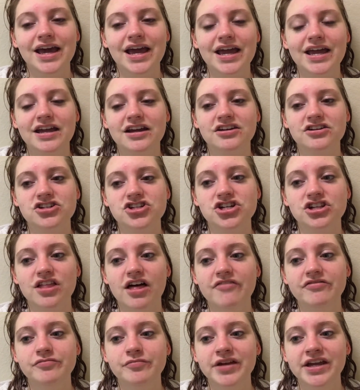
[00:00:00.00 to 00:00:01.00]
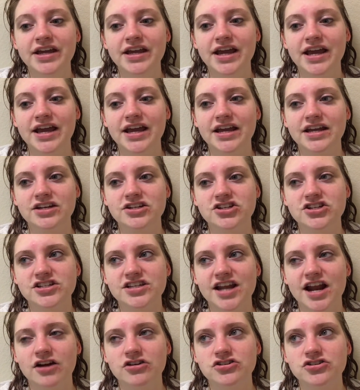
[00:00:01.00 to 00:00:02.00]
and she loved me, and she
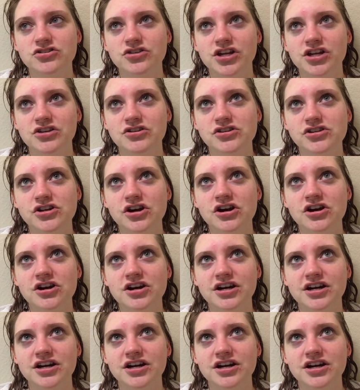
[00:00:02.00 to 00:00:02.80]
said, how soon can you start?